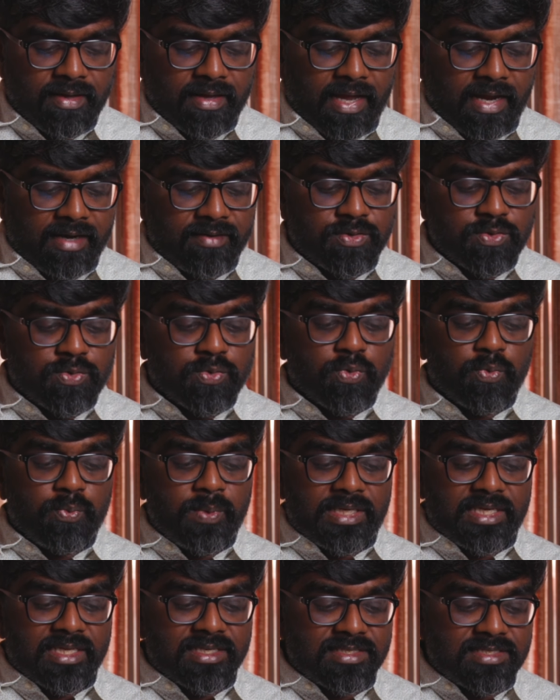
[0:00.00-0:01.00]
And so
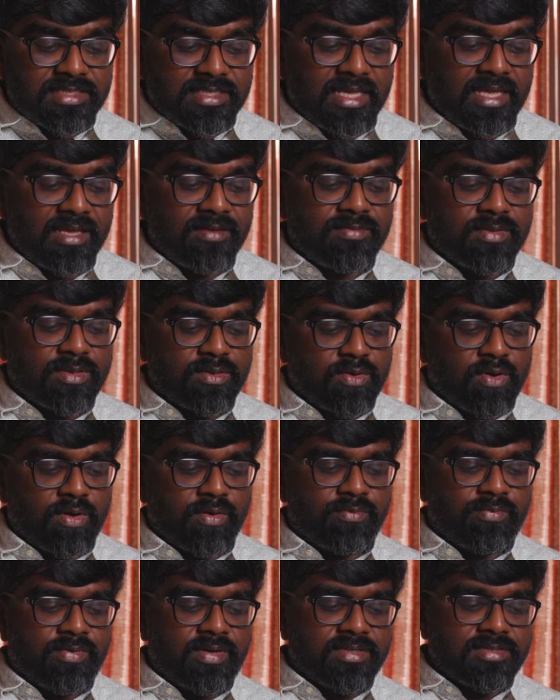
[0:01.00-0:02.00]
we can say with
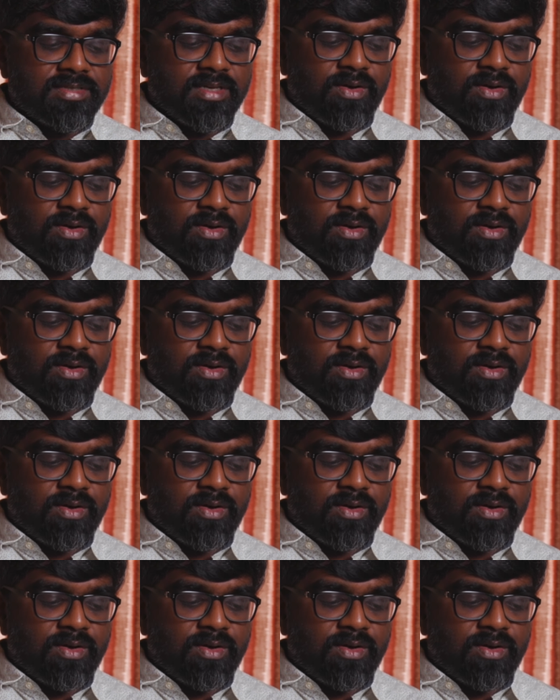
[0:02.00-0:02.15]
confidence,